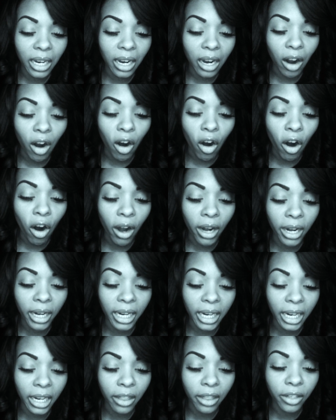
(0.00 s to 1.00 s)
are
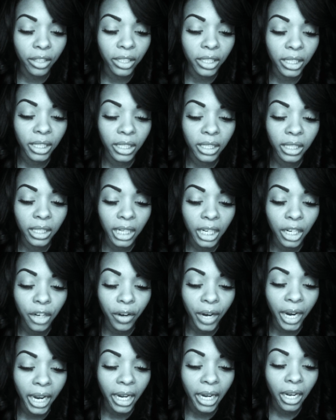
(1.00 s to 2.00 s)
either
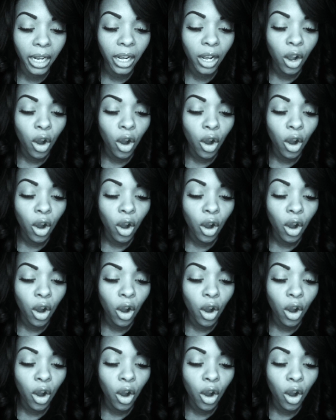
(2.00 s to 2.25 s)
secret